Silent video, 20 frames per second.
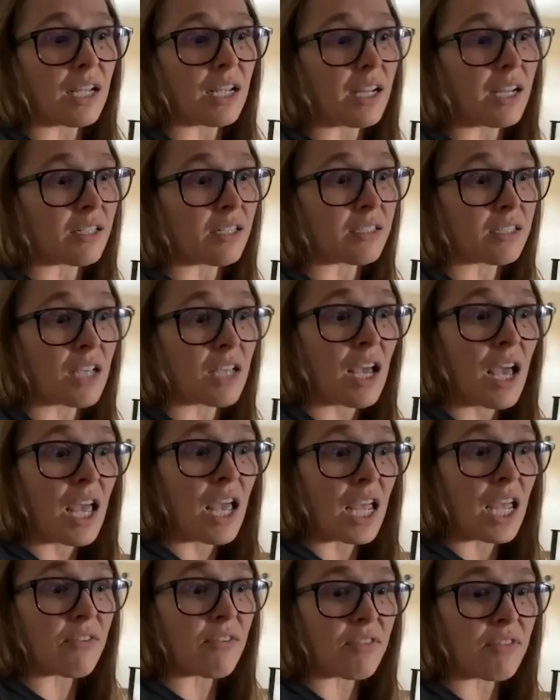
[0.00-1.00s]
And
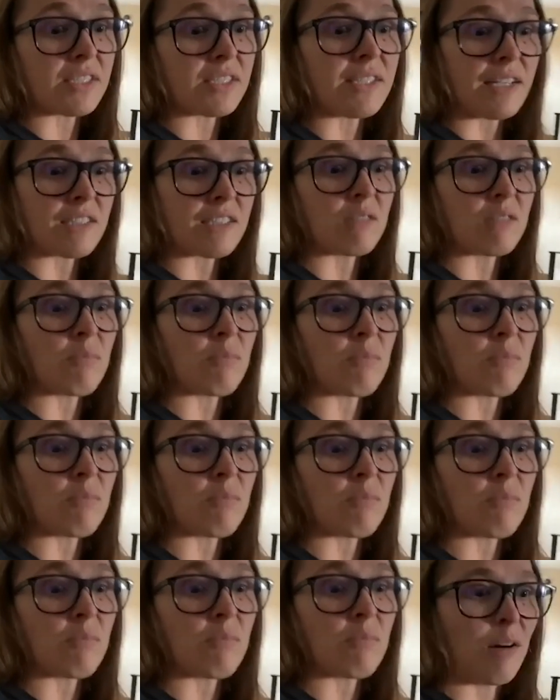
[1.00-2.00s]
if this doesn't
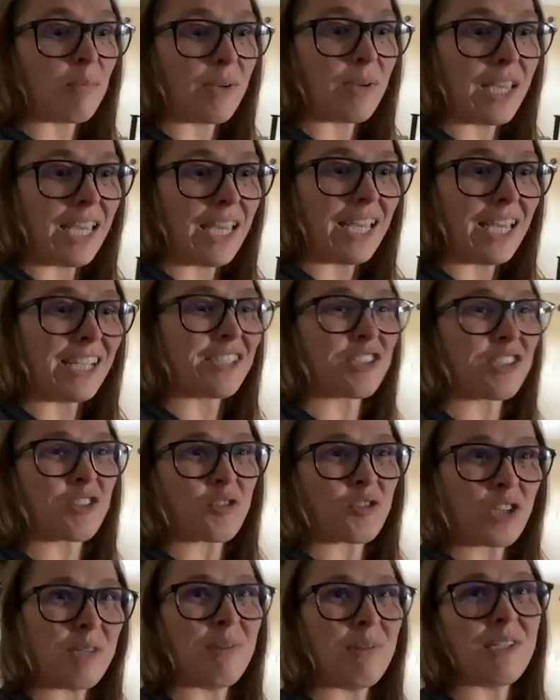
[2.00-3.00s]
pass, I'll be
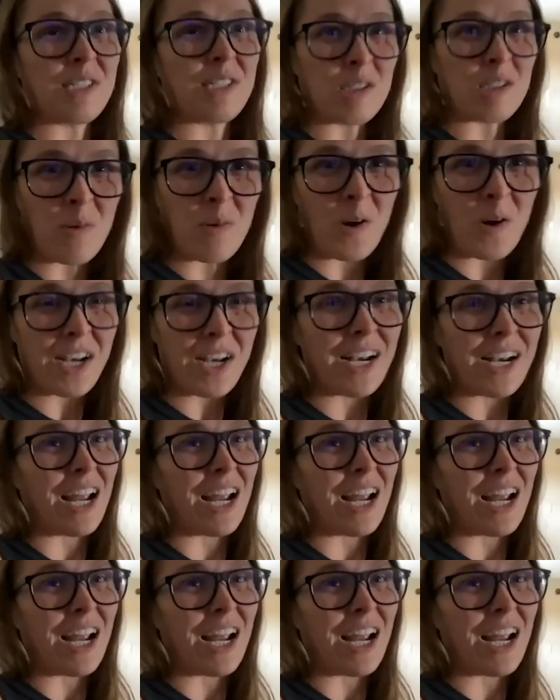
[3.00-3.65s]
extremely disappointed.